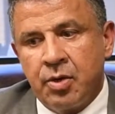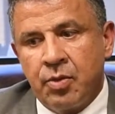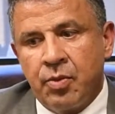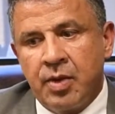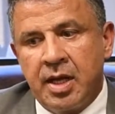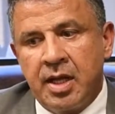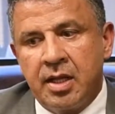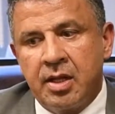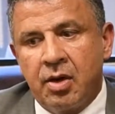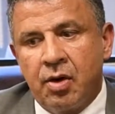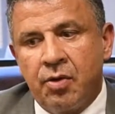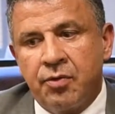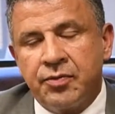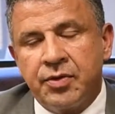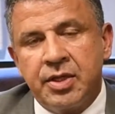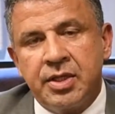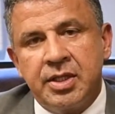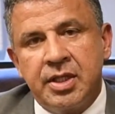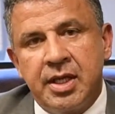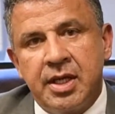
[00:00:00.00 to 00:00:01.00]
Well,
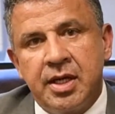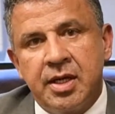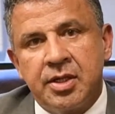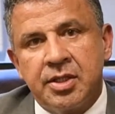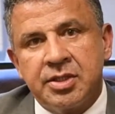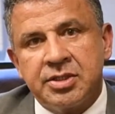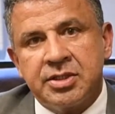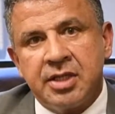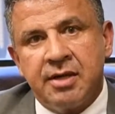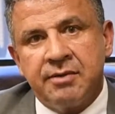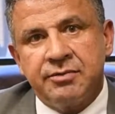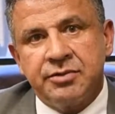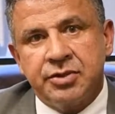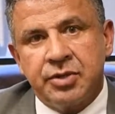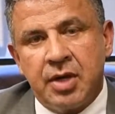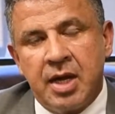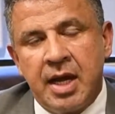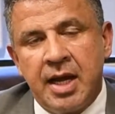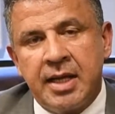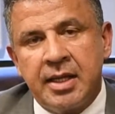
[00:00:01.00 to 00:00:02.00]
over years of
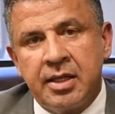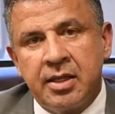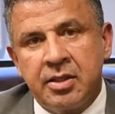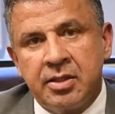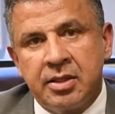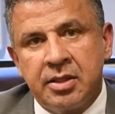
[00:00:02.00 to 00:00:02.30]
drying